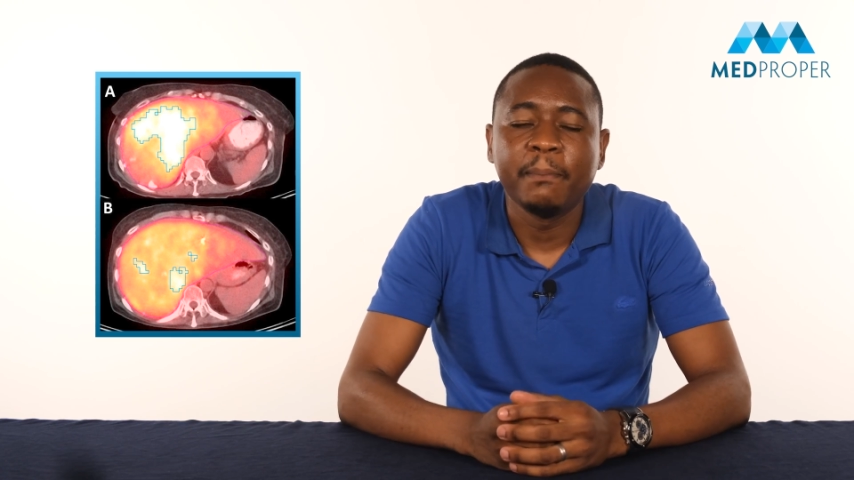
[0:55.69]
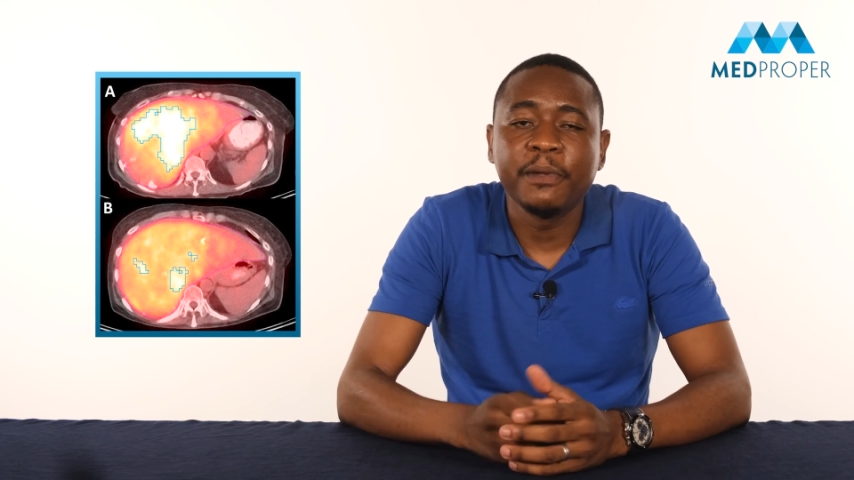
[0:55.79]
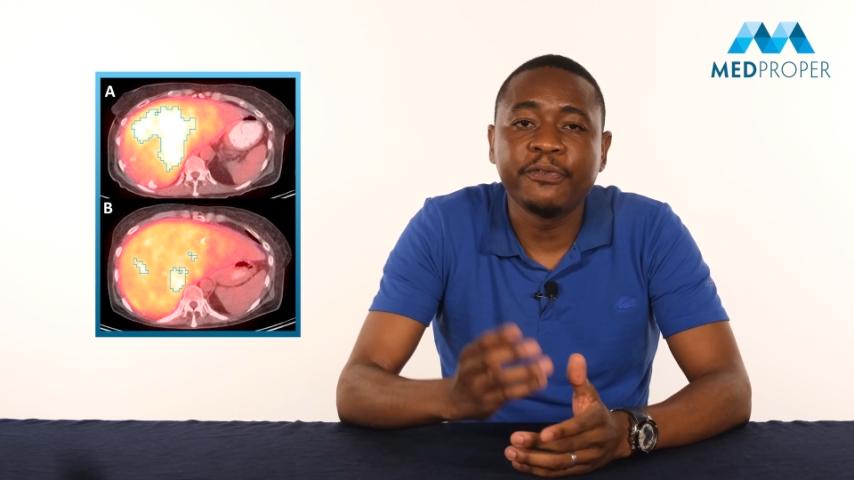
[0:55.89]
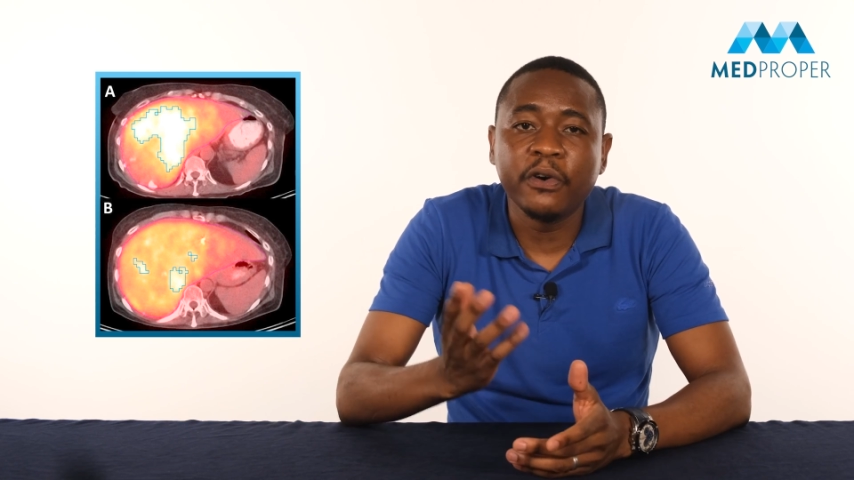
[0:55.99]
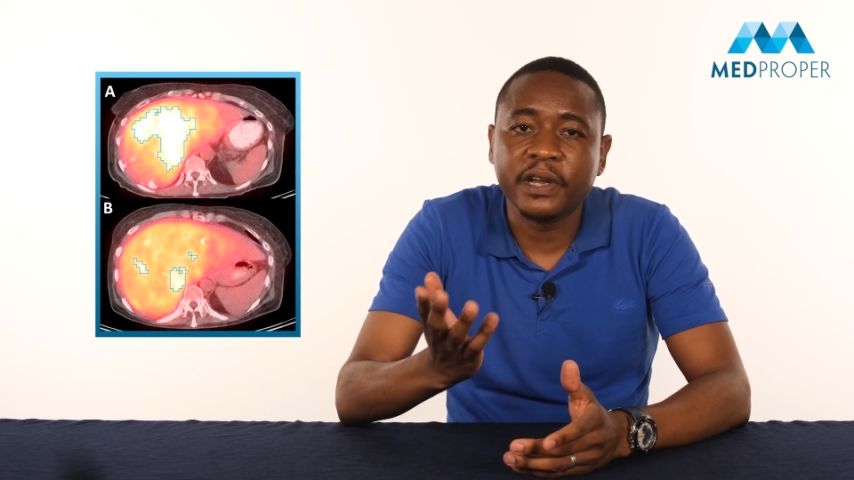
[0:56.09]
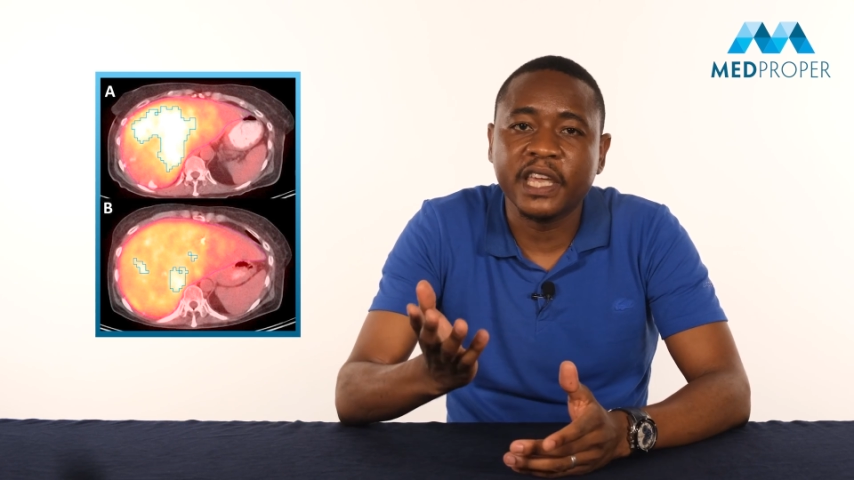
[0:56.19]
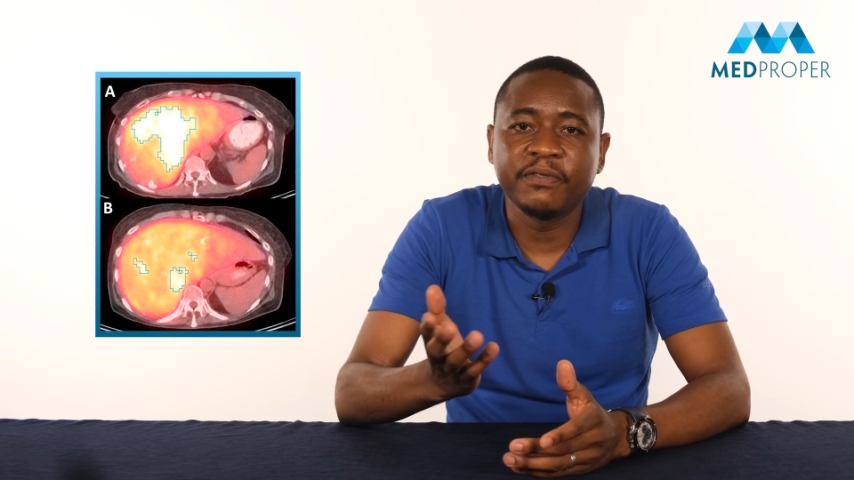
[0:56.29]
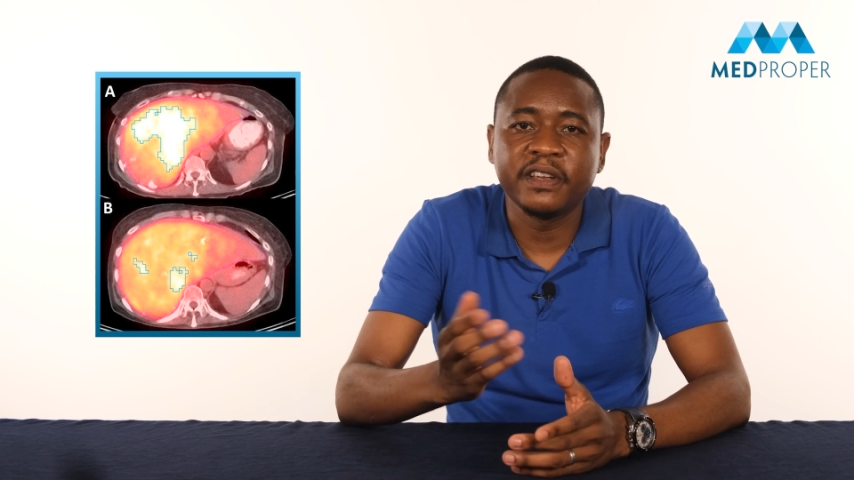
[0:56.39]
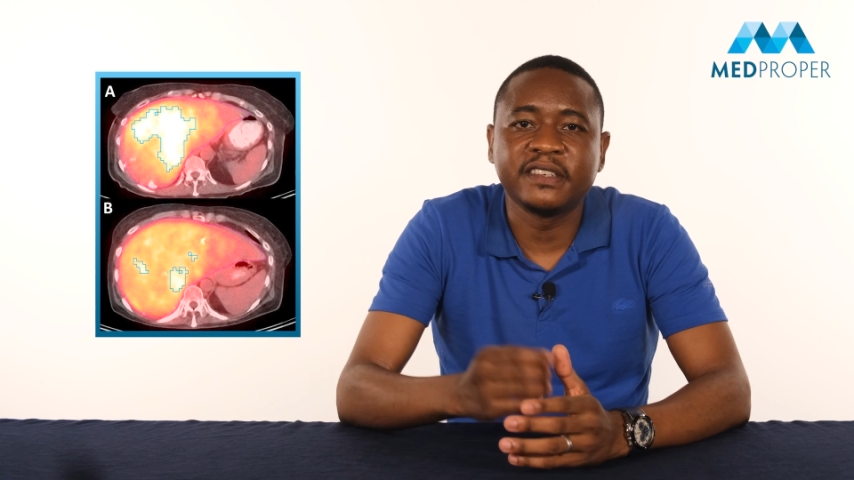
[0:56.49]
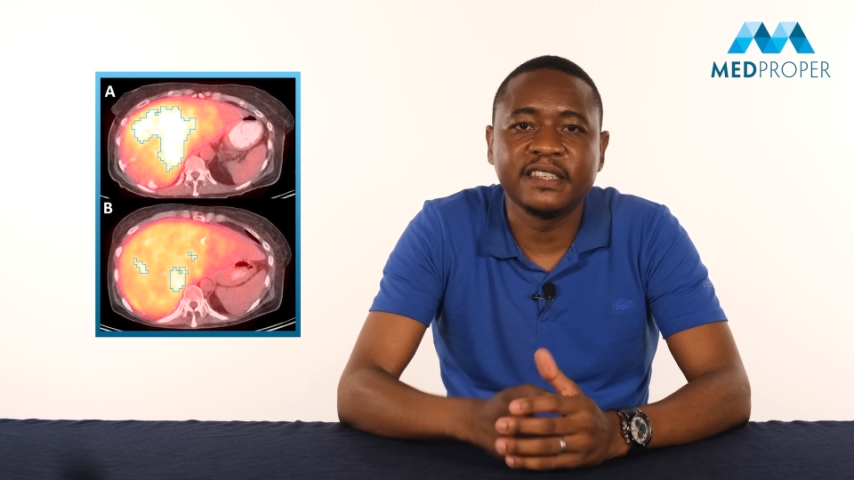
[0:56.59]
Before
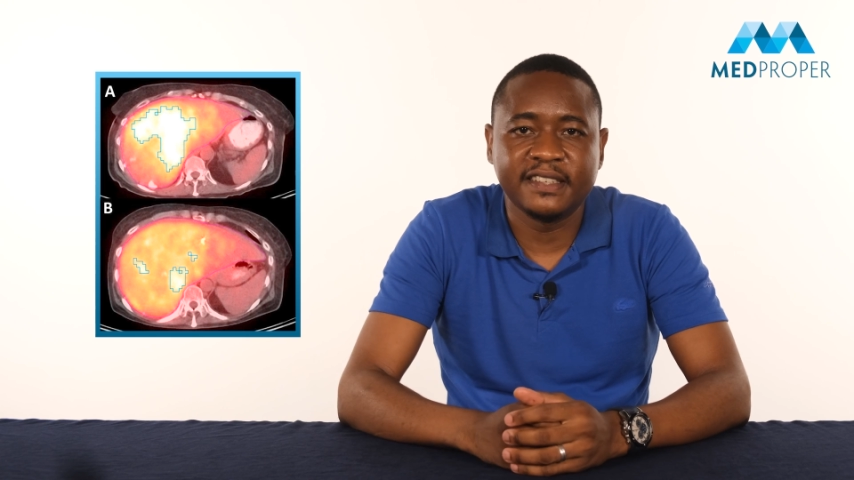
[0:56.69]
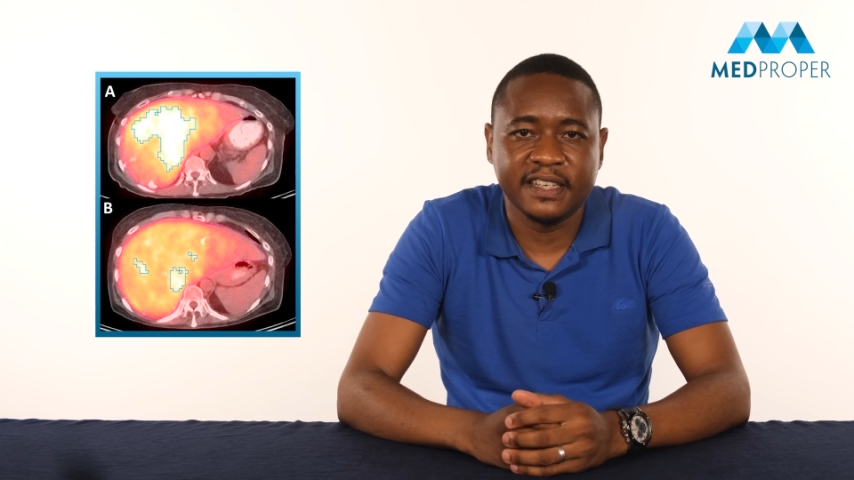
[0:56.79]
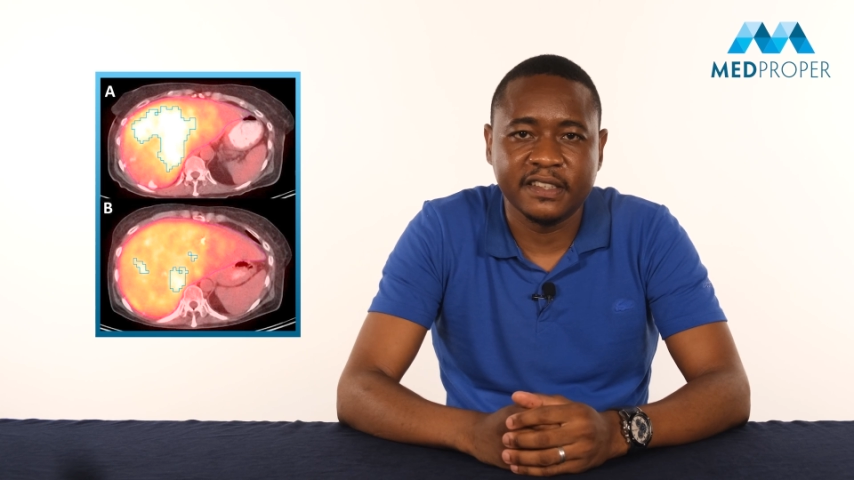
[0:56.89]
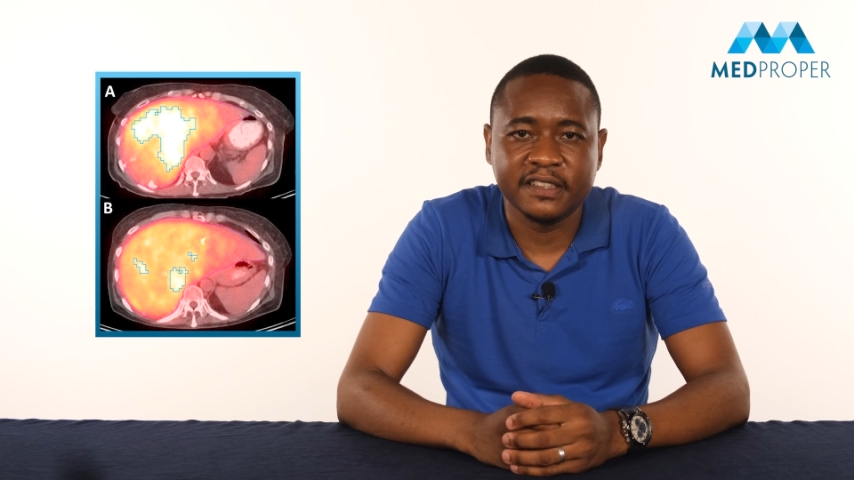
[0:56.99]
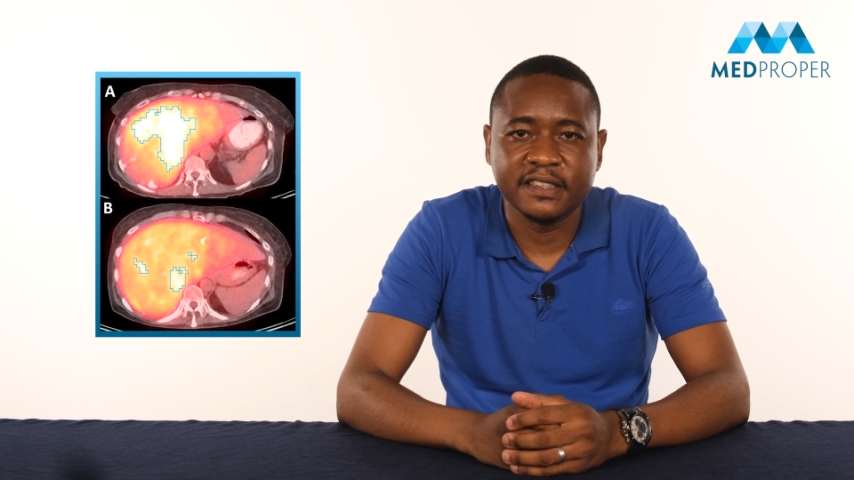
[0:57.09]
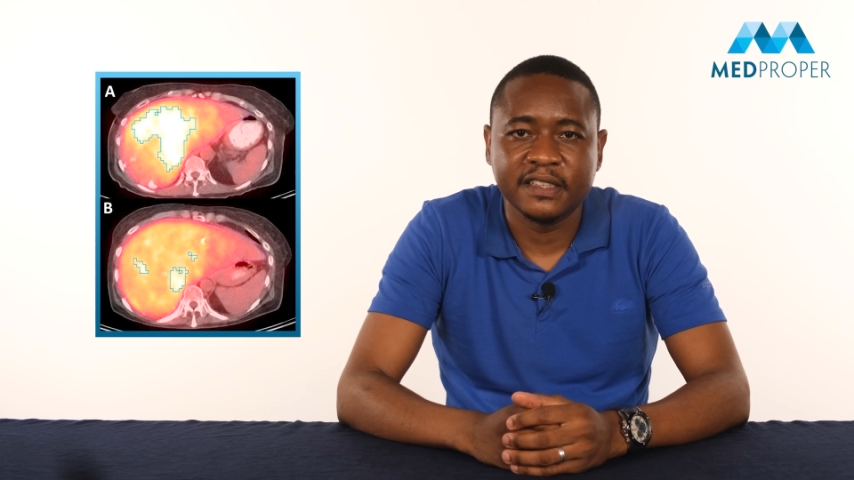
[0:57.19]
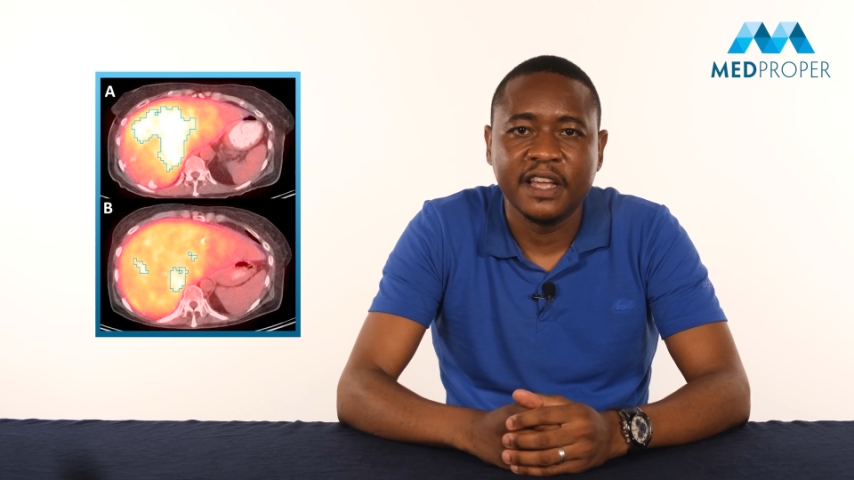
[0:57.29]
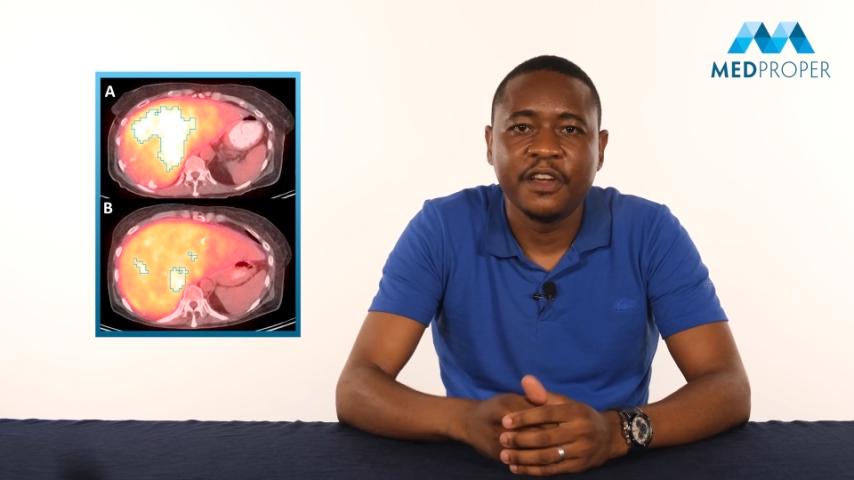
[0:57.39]
giving details,